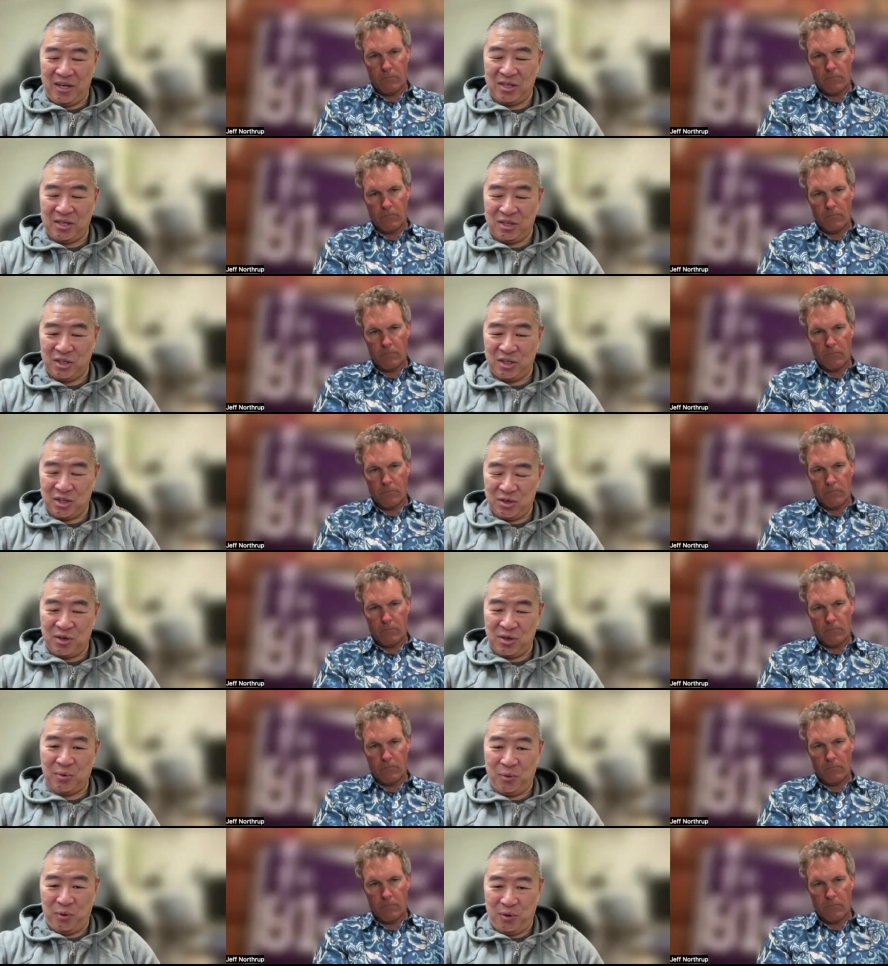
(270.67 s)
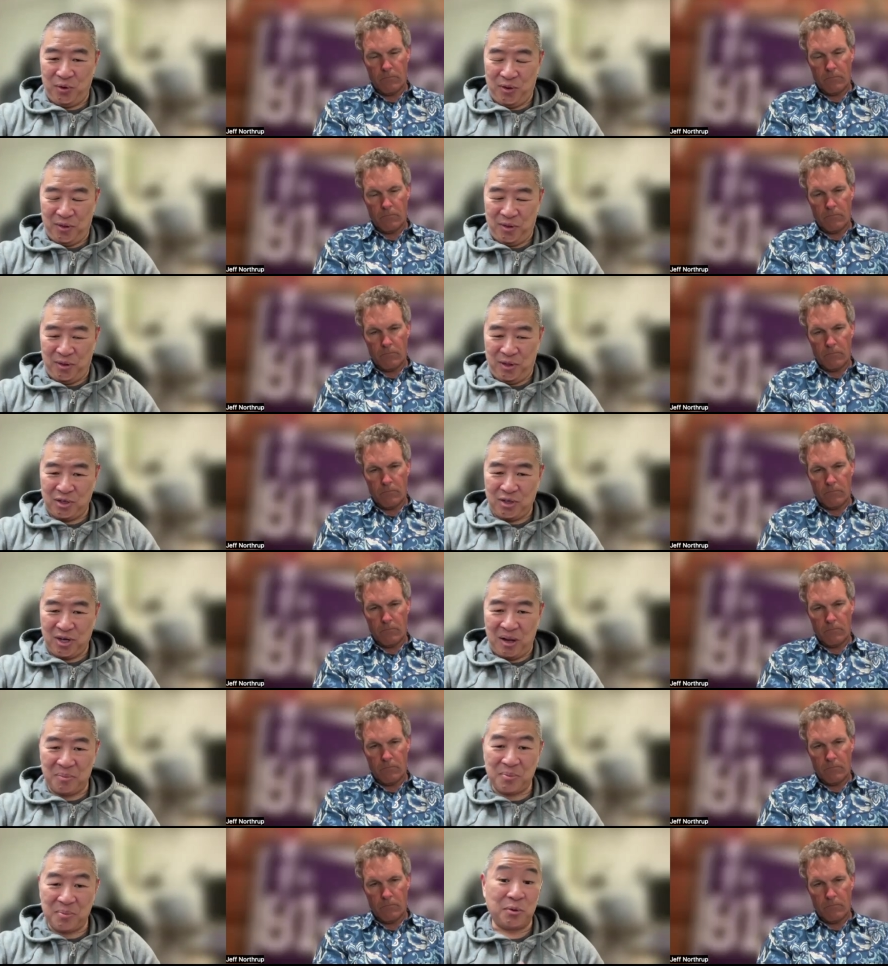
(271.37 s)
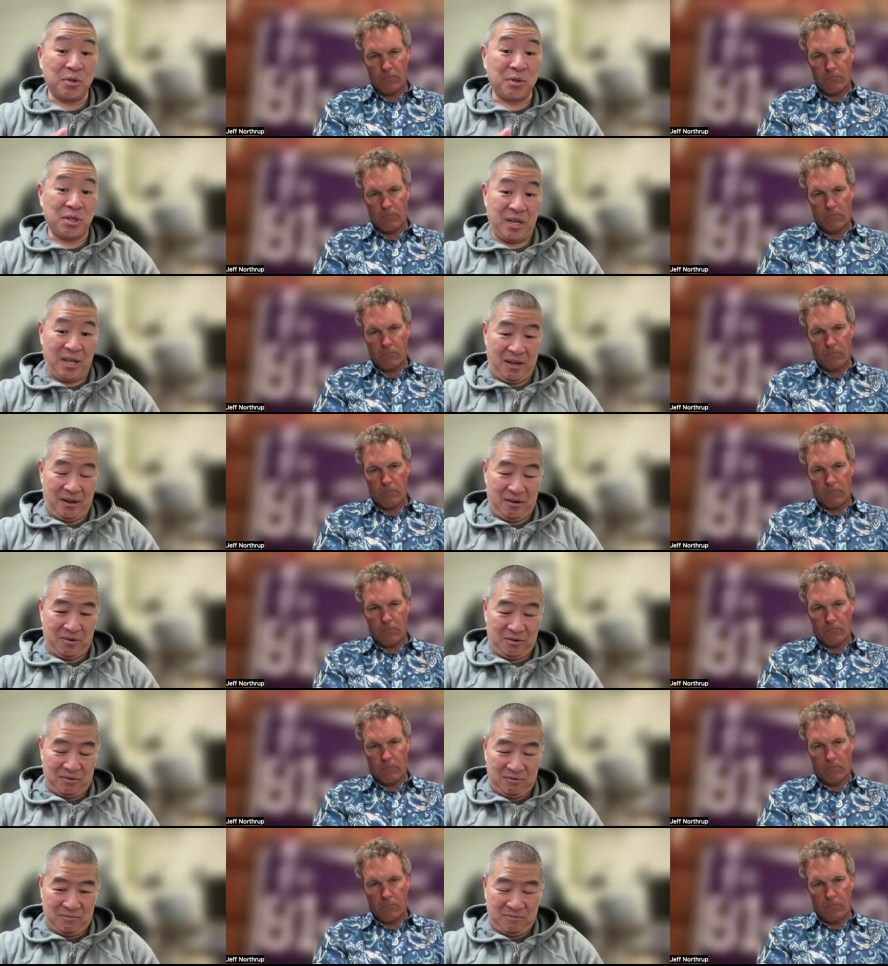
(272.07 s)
Speaker 1: in general. The jobs will change.